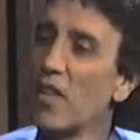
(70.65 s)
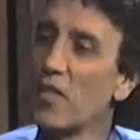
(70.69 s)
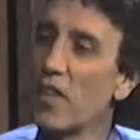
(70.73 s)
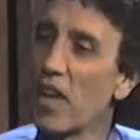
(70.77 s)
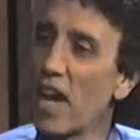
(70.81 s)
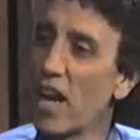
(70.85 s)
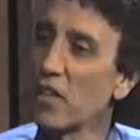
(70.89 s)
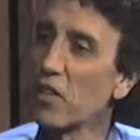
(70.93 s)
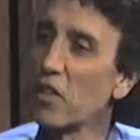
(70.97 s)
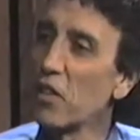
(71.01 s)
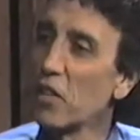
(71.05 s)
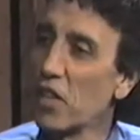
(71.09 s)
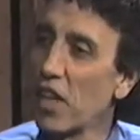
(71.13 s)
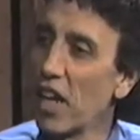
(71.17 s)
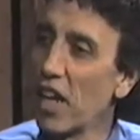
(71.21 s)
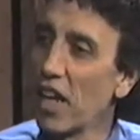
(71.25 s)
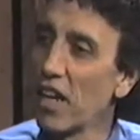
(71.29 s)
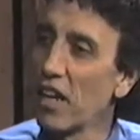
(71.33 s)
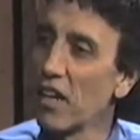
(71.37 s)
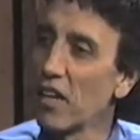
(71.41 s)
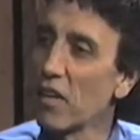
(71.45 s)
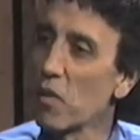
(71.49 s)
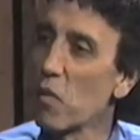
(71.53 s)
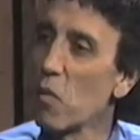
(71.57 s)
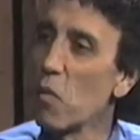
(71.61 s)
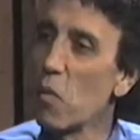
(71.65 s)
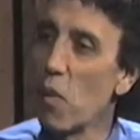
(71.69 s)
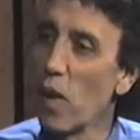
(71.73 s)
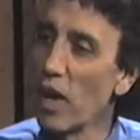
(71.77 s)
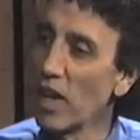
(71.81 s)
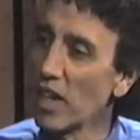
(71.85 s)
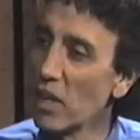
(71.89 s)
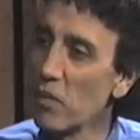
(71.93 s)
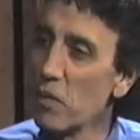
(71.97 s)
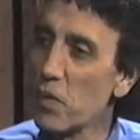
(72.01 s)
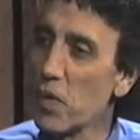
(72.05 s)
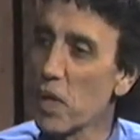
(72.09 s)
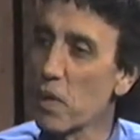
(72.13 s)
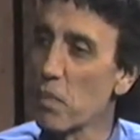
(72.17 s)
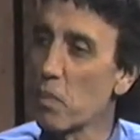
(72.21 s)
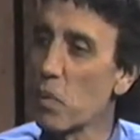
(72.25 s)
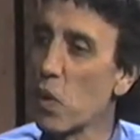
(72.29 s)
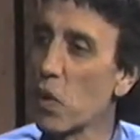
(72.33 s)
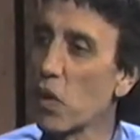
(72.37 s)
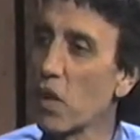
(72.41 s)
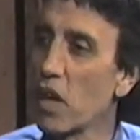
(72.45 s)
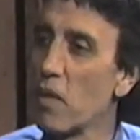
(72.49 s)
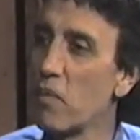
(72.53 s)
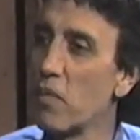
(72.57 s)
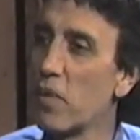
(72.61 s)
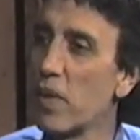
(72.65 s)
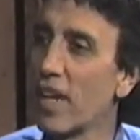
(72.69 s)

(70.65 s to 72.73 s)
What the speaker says: Dr. Taylor, welcome to the program